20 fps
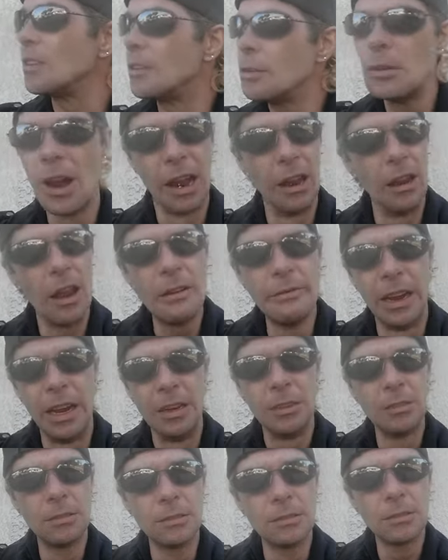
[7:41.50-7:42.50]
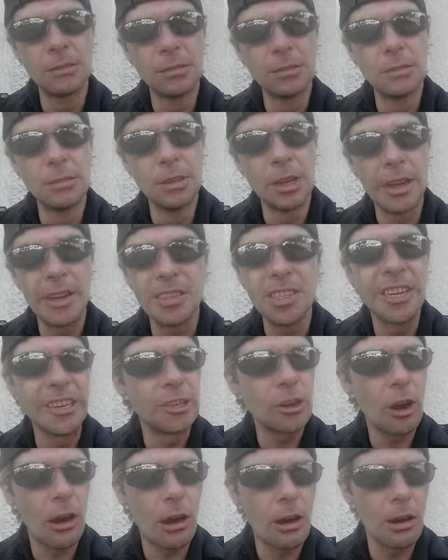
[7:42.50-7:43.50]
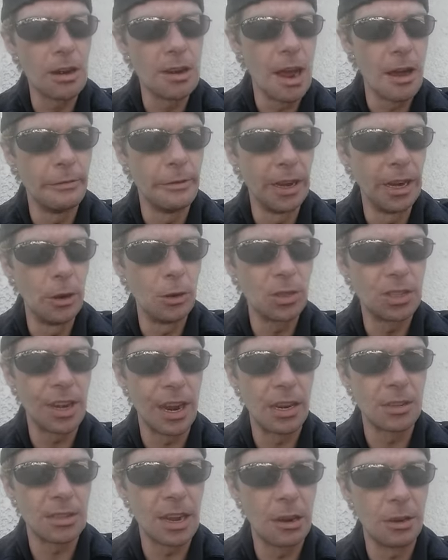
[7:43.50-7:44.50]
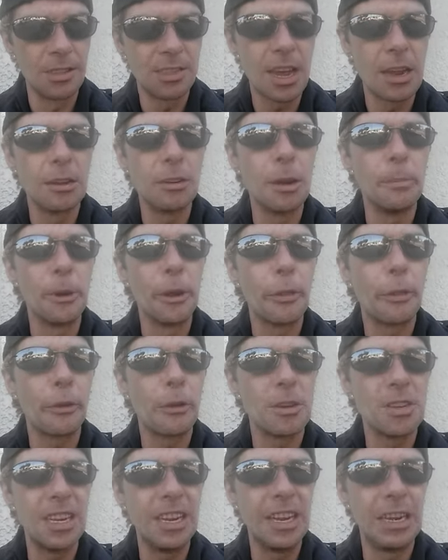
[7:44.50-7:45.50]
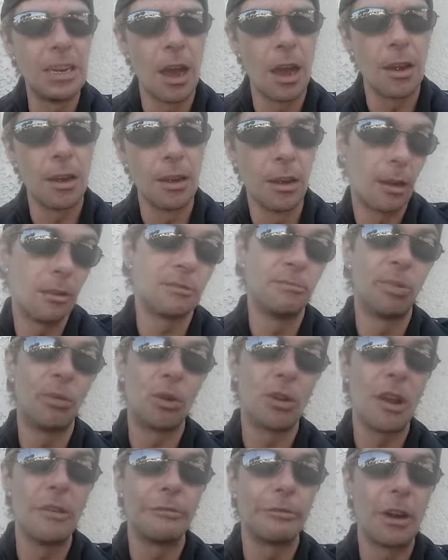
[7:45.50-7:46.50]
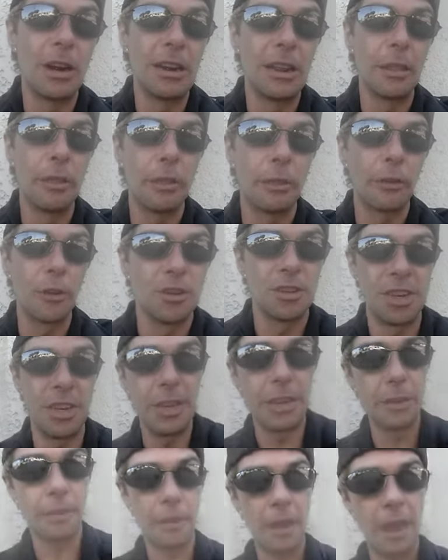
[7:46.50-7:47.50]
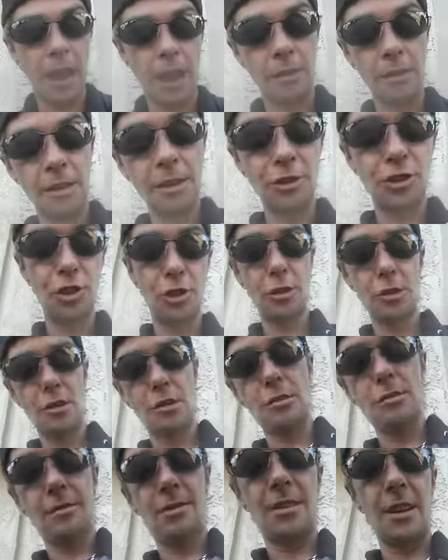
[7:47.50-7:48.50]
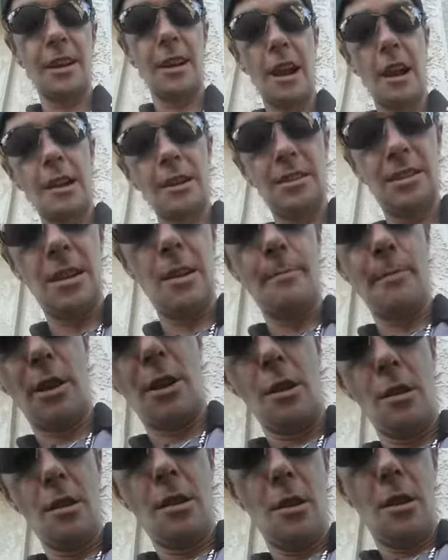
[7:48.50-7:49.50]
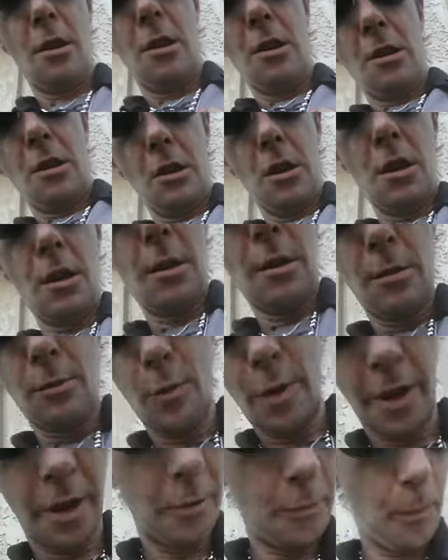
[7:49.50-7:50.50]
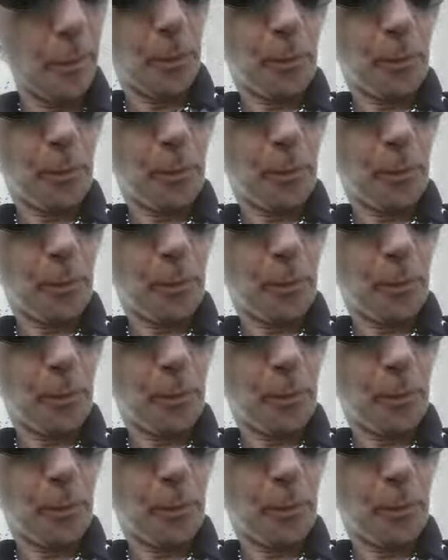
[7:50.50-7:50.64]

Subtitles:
Dude, I love it. His guitar in that video stands out. It's got a number 13 on it. I was born on Friday the 13th, and this shirt, Psychotic Supper. Wait.